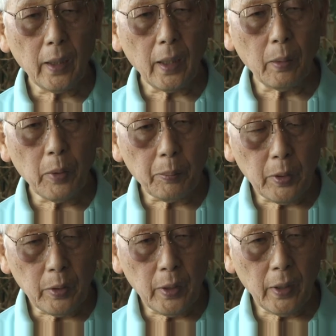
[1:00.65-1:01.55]
come up
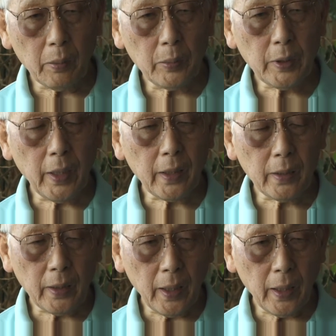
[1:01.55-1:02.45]
to him, shake
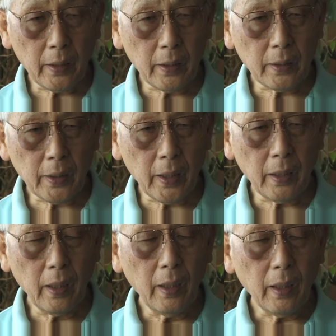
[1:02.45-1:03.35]
his hand, and
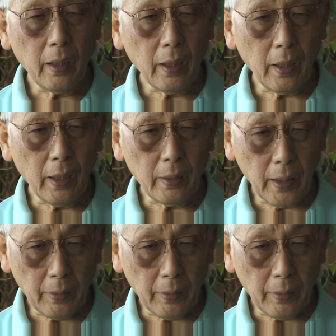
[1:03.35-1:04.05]
say, uh, I